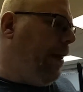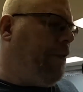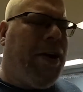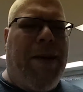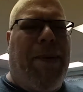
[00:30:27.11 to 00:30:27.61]
I've
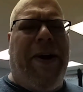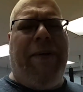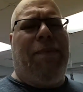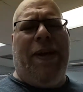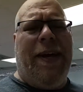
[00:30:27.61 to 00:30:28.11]
taken
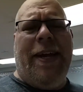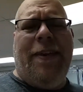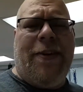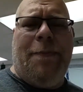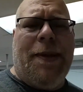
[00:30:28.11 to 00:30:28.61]
apart plenty
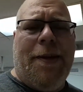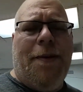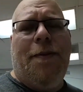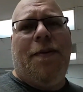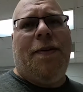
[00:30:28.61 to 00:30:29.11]
of
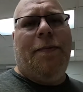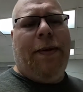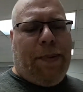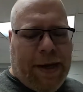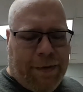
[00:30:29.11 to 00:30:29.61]
GPUs to
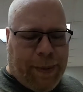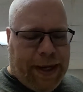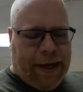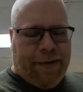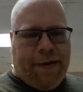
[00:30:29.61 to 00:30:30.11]
replace
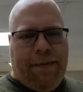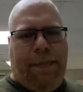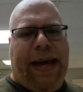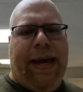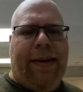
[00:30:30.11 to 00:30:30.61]
paste and
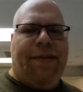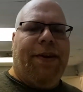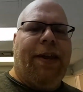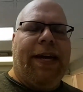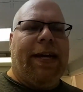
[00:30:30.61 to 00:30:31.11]
pads and
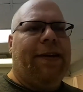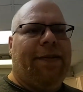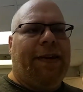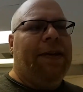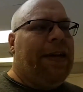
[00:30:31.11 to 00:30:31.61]
all that kind of stuff,